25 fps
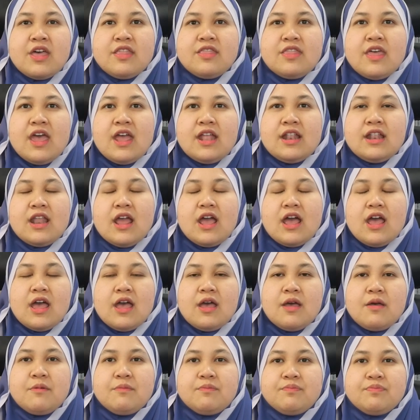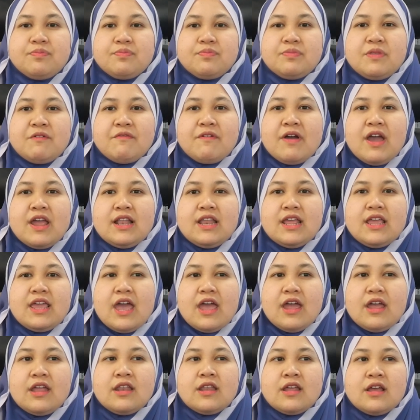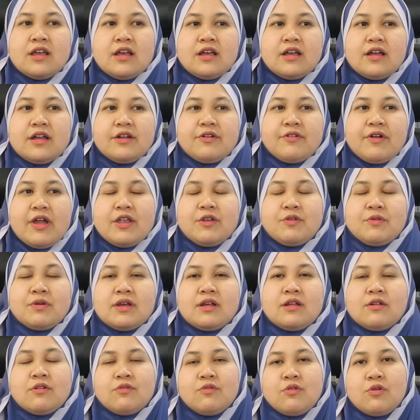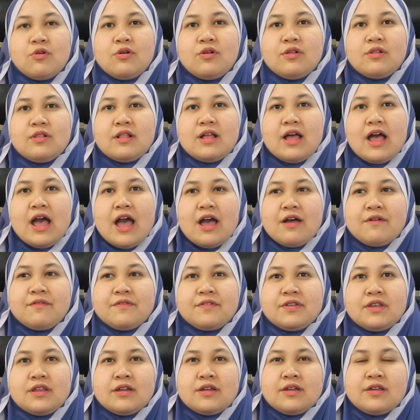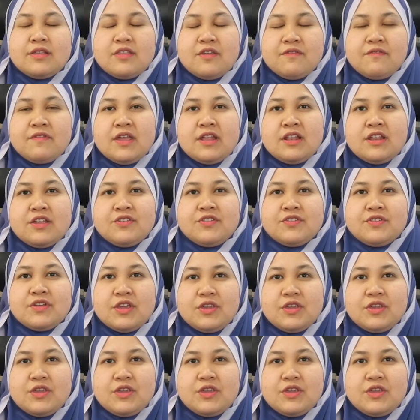Then they finally get graduate role after they finish